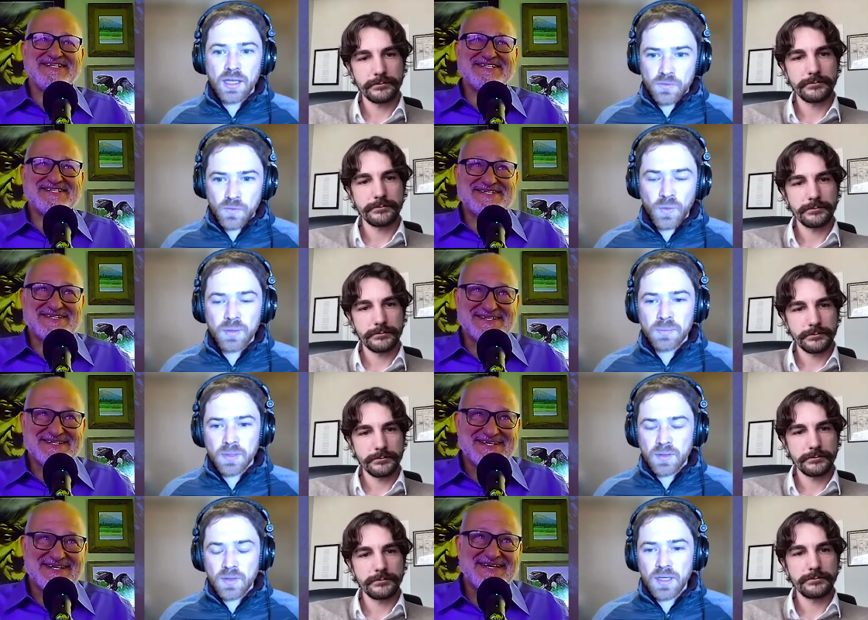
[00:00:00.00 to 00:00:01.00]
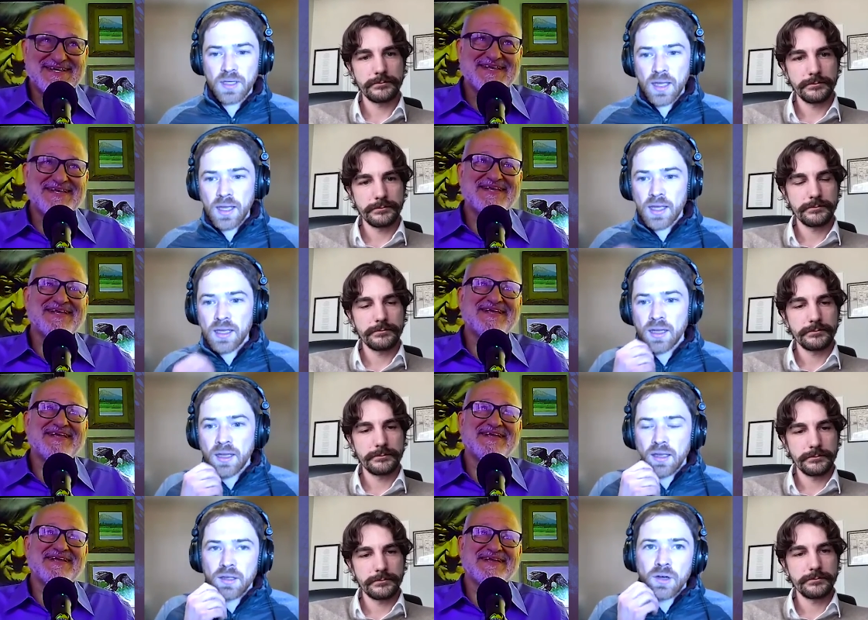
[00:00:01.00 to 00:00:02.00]
Speaker 1: nice. and affordability. And,
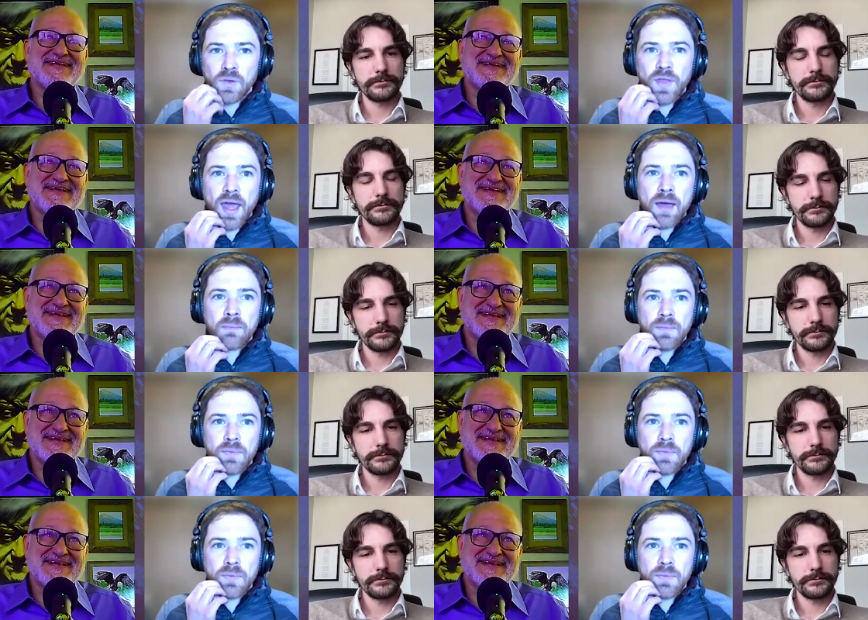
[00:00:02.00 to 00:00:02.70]
you know, that